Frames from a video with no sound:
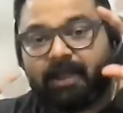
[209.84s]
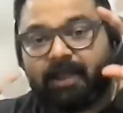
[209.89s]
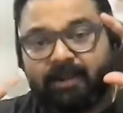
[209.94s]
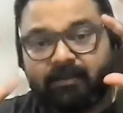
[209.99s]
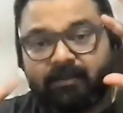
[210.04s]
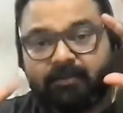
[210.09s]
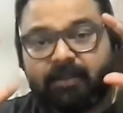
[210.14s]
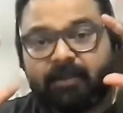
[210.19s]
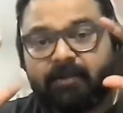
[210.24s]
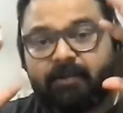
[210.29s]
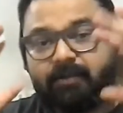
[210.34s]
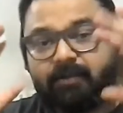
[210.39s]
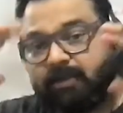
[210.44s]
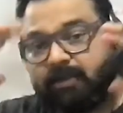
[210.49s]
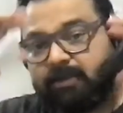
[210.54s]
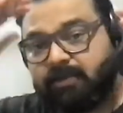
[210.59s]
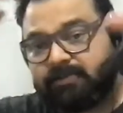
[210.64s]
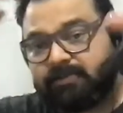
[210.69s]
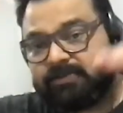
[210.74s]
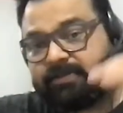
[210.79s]
then it
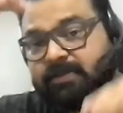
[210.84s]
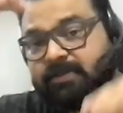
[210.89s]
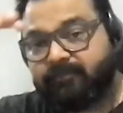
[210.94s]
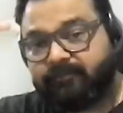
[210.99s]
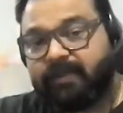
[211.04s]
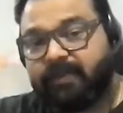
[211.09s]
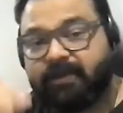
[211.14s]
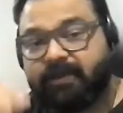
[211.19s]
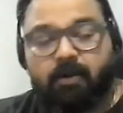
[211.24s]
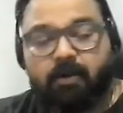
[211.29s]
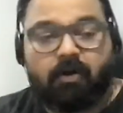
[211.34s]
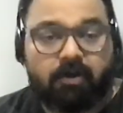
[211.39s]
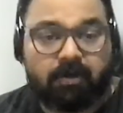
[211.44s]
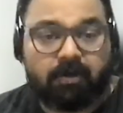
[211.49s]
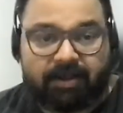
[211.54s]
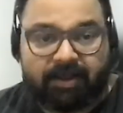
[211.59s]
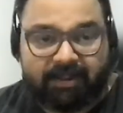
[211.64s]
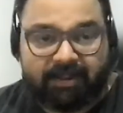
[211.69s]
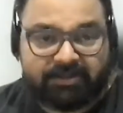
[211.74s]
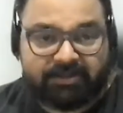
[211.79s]
is in a very
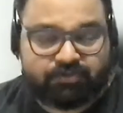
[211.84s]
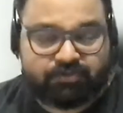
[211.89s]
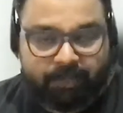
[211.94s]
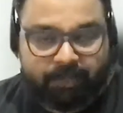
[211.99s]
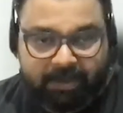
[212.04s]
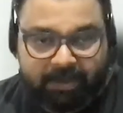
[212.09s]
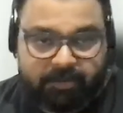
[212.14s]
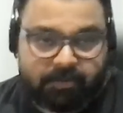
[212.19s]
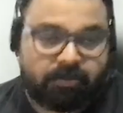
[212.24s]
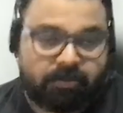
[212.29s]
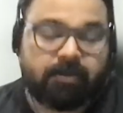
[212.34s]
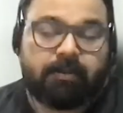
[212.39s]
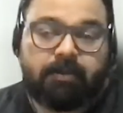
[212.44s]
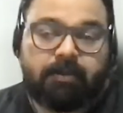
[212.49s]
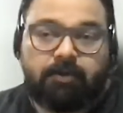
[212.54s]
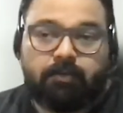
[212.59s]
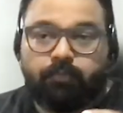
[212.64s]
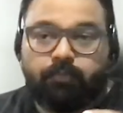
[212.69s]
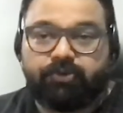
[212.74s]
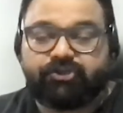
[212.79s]
organized manner,
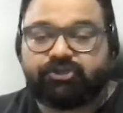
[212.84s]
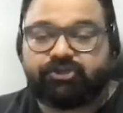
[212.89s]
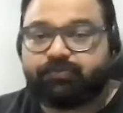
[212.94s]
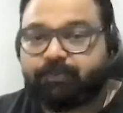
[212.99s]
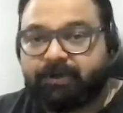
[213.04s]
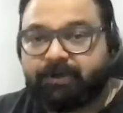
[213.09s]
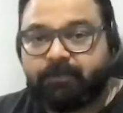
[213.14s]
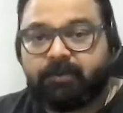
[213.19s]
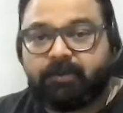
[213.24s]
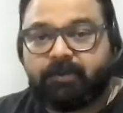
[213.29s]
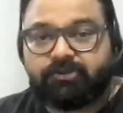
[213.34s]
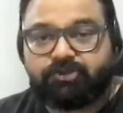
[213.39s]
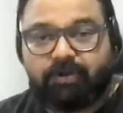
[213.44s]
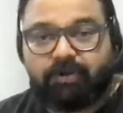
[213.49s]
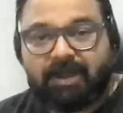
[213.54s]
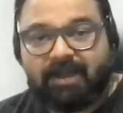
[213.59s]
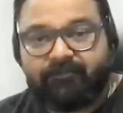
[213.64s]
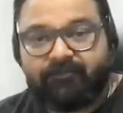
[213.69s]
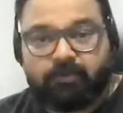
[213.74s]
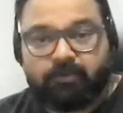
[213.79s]
which is pretty much you
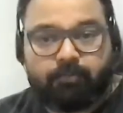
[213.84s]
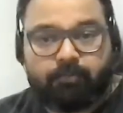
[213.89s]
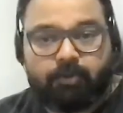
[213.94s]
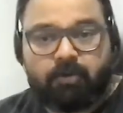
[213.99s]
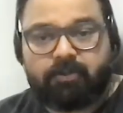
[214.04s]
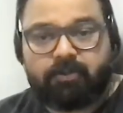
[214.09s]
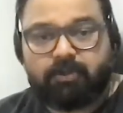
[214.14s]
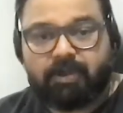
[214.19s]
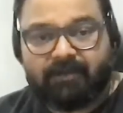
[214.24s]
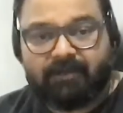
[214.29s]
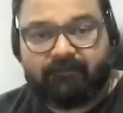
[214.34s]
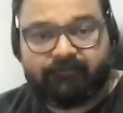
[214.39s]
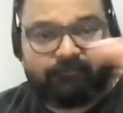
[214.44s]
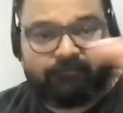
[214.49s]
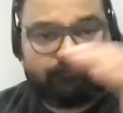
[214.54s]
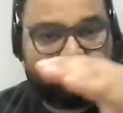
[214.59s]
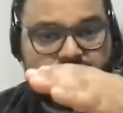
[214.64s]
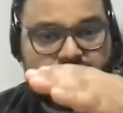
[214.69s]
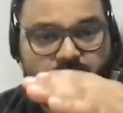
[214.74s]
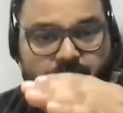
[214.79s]
have your book, you have
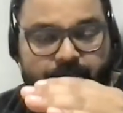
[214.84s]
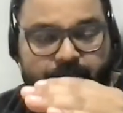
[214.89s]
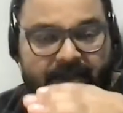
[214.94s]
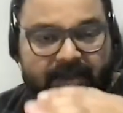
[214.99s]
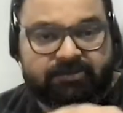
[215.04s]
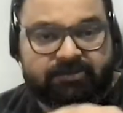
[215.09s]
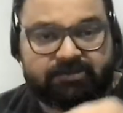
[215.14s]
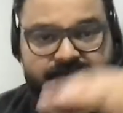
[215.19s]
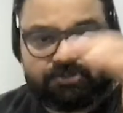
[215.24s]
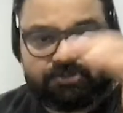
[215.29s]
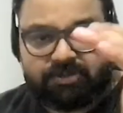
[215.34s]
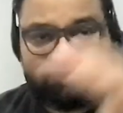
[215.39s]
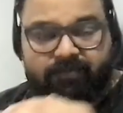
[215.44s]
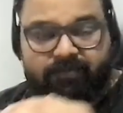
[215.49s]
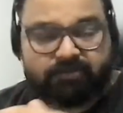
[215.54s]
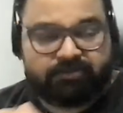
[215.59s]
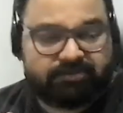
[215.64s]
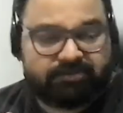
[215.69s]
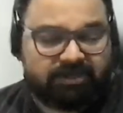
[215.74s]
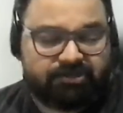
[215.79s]
your pages, you have your
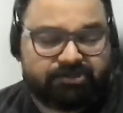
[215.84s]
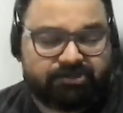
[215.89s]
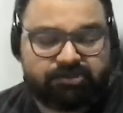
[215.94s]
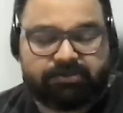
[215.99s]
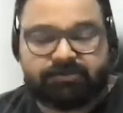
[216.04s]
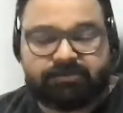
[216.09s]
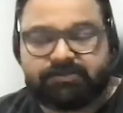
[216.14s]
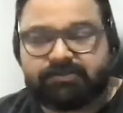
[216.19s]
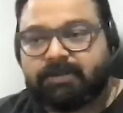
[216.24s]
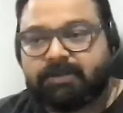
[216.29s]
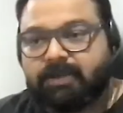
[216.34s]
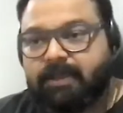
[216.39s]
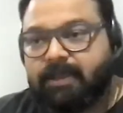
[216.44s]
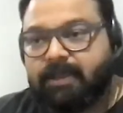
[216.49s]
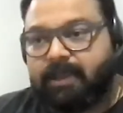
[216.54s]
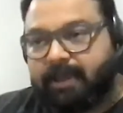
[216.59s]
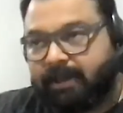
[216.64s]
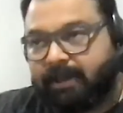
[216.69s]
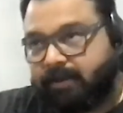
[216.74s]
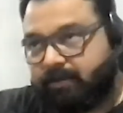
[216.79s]
sections,
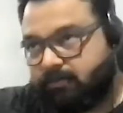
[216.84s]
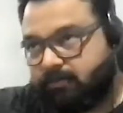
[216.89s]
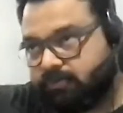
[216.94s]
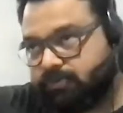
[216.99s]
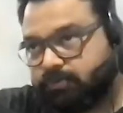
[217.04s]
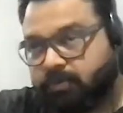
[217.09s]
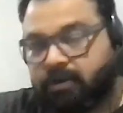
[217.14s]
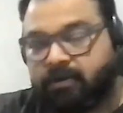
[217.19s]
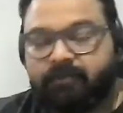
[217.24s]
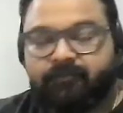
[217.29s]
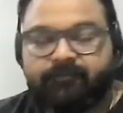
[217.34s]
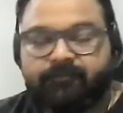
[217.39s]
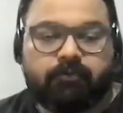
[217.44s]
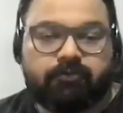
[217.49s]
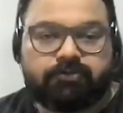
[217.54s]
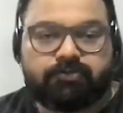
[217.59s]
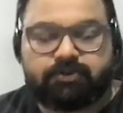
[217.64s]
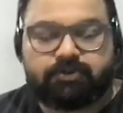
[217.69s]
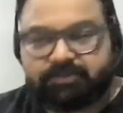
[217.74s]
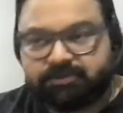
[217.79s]
and so on and
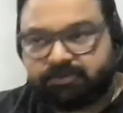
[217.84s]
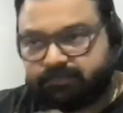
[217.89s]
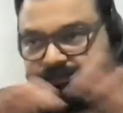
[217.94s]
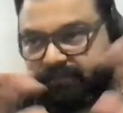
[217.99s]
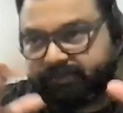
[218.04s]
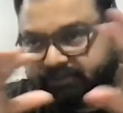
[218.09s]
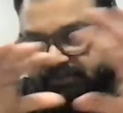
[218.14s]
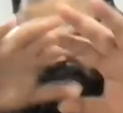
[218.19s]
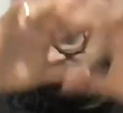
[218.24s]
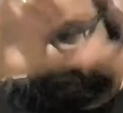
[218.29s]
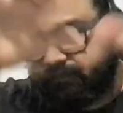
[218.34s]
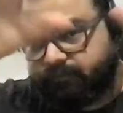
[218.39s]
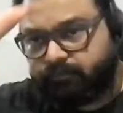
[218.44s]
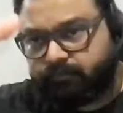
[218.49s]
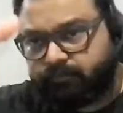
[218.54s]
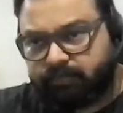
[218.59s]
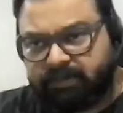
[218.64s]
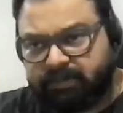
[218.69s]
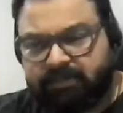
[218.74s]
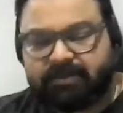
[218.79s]
forth. So it's
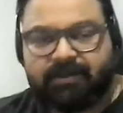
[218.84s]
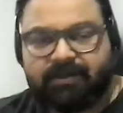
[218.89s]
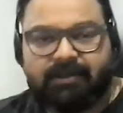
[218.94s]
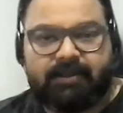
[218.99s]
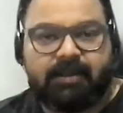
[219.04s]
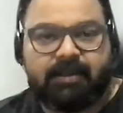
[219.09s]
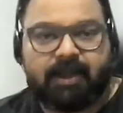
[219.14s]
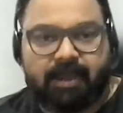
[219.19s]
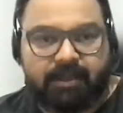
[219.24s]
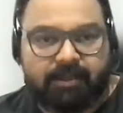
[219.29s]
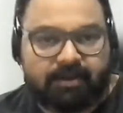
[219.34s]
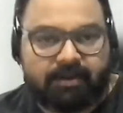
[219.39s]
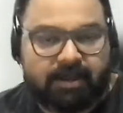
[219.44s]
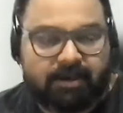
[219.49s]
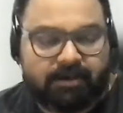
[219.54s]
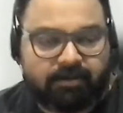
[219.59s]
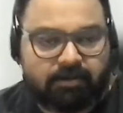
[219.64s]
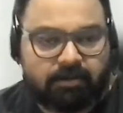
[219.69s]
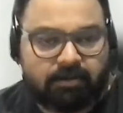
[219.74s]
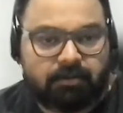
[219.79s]
neatly
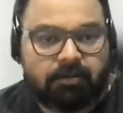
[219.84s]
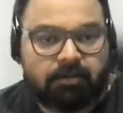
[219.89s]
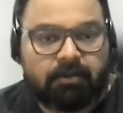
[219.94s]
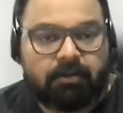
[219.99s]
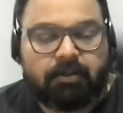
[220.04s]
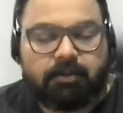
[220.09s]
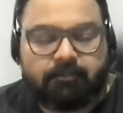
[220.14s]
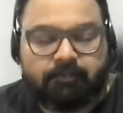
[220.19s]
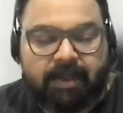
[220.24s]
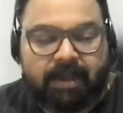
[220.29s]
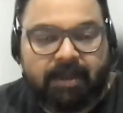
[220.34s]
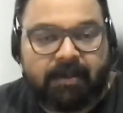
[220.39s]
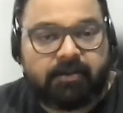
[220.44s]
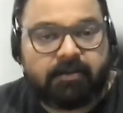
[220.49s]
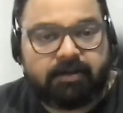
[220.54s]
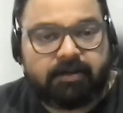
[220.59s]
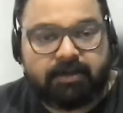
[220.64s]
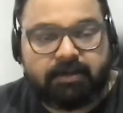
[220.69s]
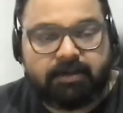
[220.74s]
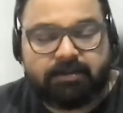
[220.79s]
hierarchical manner
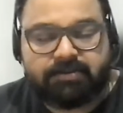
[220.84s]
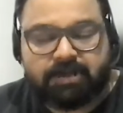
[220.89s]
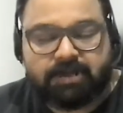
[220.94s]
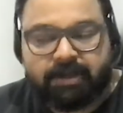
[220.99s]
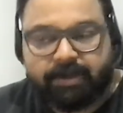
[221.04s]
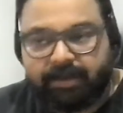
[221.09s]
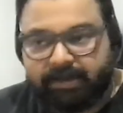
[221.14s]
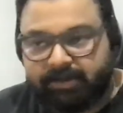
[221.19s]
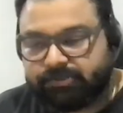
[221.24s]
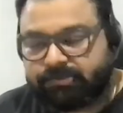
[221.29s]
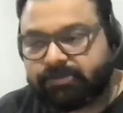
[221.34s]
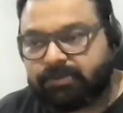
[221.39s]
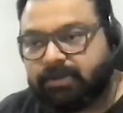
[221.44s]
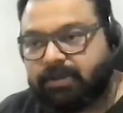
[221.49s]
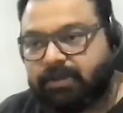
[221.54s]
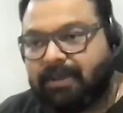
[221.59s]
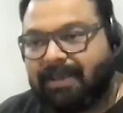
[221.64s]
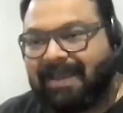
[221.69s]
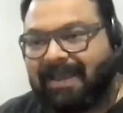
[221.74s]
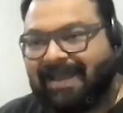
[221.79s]
it is arranged.
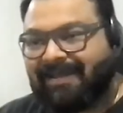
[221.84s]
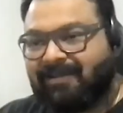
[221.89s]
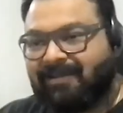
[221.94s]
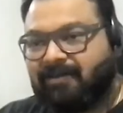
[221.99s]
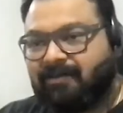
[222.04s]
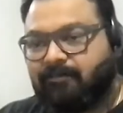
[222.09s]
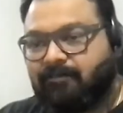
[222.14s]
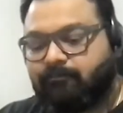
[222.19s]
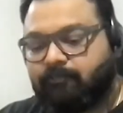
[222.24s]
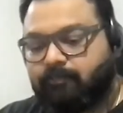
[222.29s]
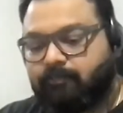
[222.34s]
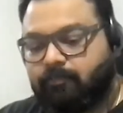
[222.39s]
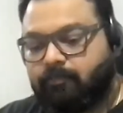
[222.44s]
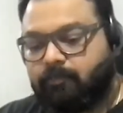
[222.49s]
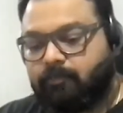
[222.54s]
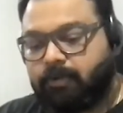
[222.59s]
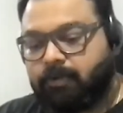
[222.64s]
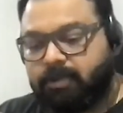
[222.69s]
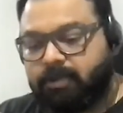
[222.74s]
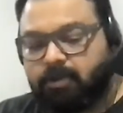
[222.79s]
And a
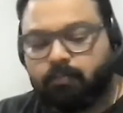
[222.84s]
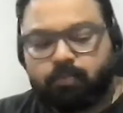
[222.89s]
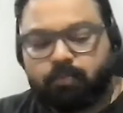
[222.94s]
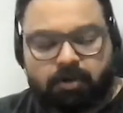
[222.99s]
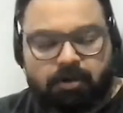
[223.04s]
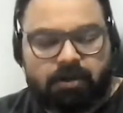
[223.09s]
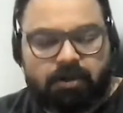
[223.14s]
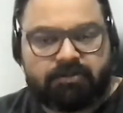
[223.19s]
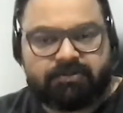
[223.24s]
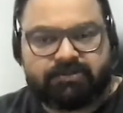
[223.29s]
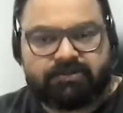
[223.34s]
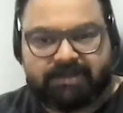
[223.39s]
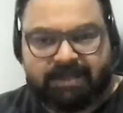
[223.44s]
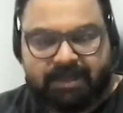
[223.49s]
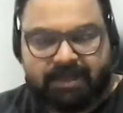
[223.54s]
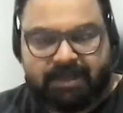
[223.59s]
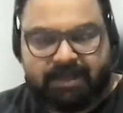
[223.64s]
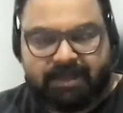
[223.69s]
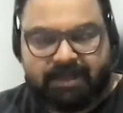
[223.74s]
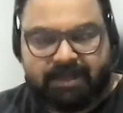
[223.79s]
real world
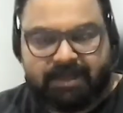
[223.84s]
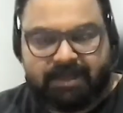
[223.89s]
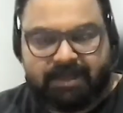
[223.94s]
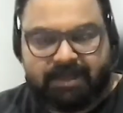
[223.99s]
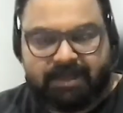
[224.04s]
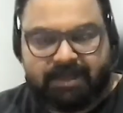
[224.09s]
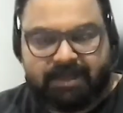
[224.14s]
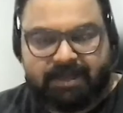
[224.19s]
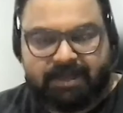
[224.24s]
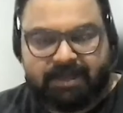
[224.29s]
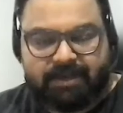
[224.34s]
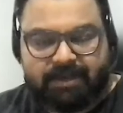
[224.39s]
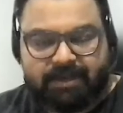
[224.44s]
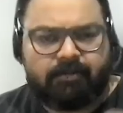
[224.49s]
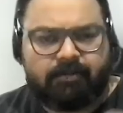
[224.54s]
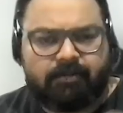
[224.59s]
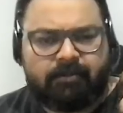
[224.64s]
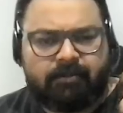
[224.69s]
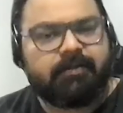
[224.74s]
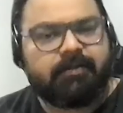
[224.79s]
scenario would be like a
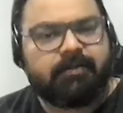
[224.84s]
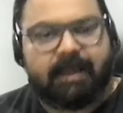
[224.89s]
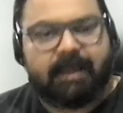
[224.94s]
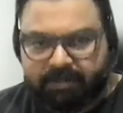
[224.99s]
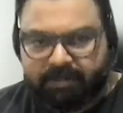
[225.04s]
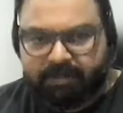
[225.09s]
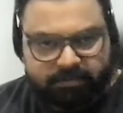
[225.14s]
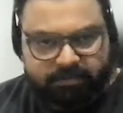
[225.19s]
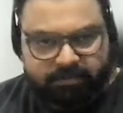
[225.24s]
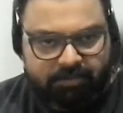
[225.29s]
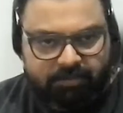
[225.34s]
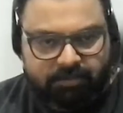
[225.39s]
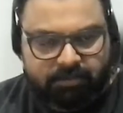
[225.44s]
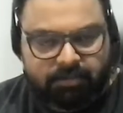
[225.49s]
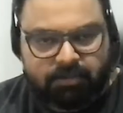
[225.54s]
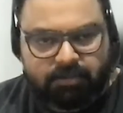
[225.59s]
diary.